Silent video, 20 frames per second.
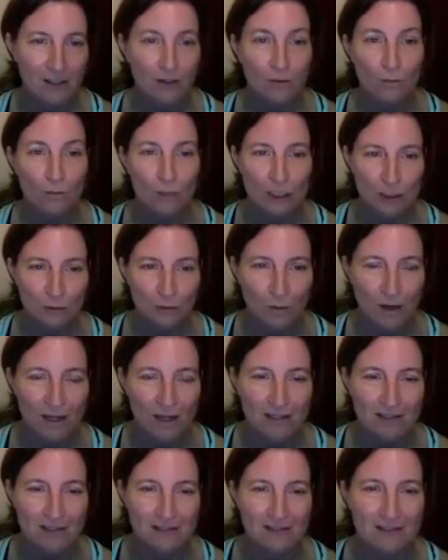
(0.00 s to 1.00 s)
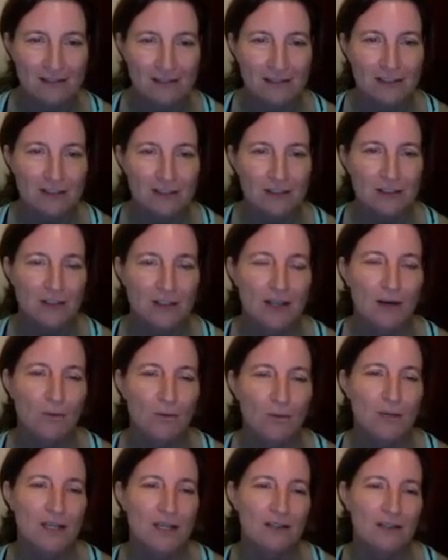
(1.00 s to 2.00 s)
Which ones? So that
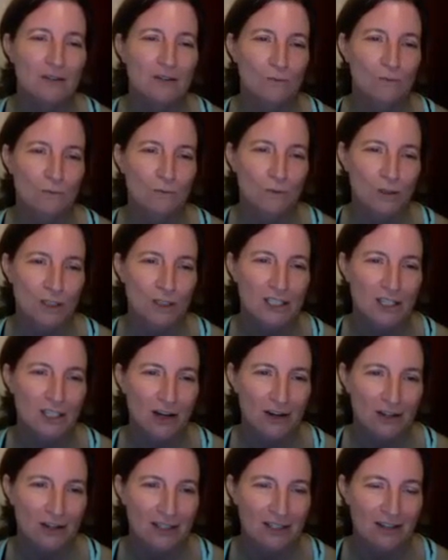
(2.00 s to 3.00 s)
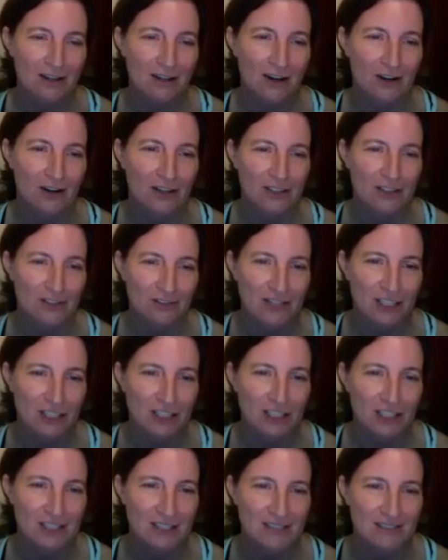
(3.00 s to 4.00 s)
we can really target our
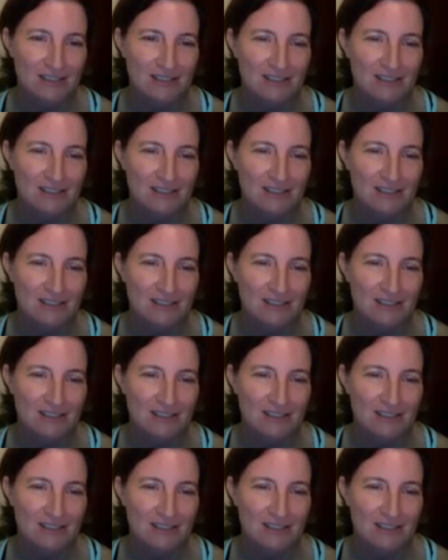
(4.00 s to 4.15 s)
interventions.